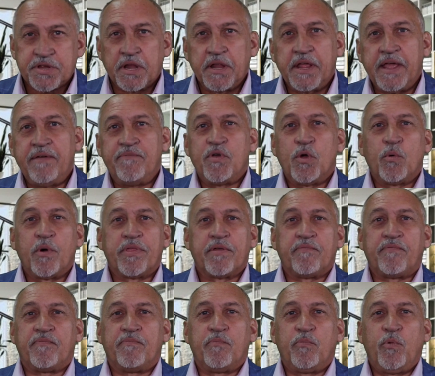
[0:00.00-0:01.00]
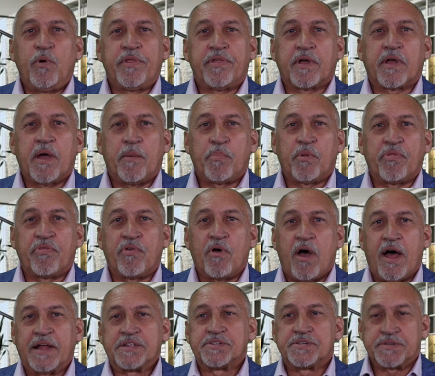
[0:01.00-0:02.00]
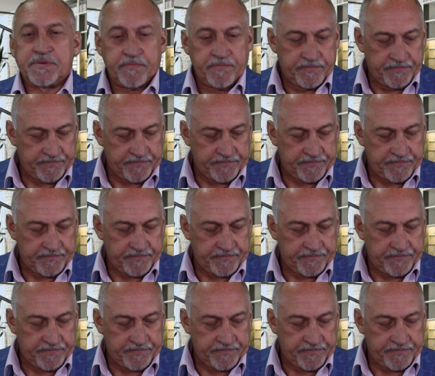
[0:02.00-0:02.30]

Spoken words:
to leave you with a couple thoughts.